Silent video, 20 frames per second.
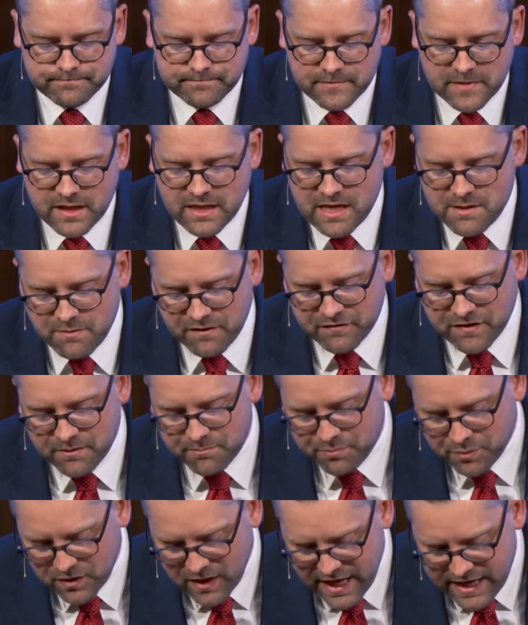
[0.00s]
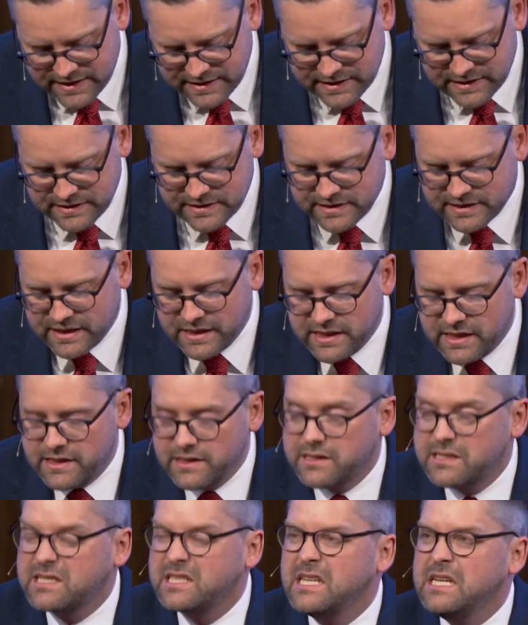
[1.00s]
The theme of complacency
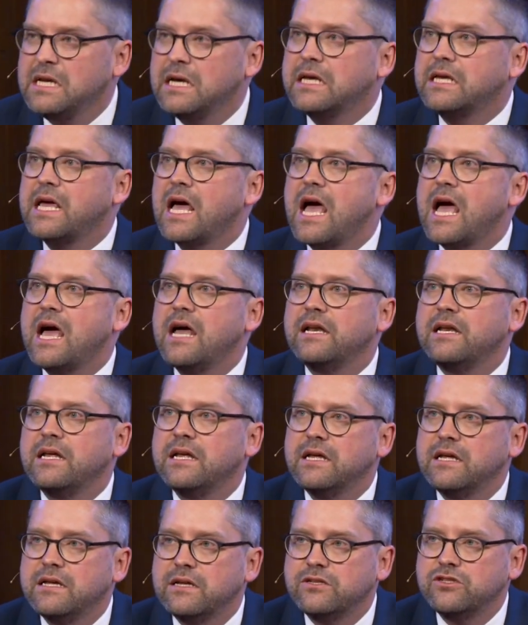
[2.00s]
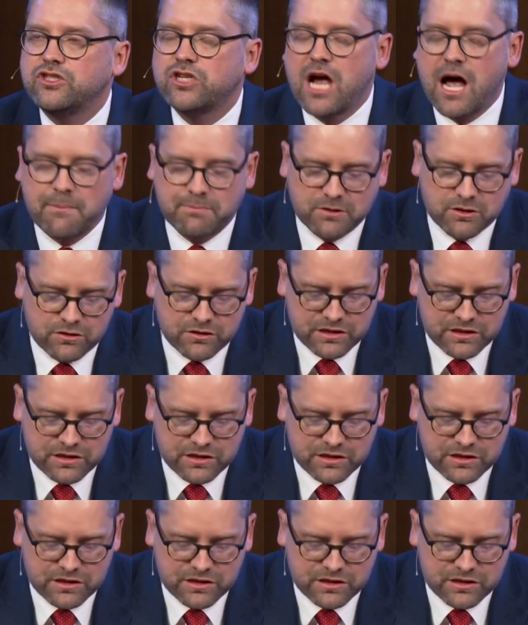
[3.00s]
is seen again in chapter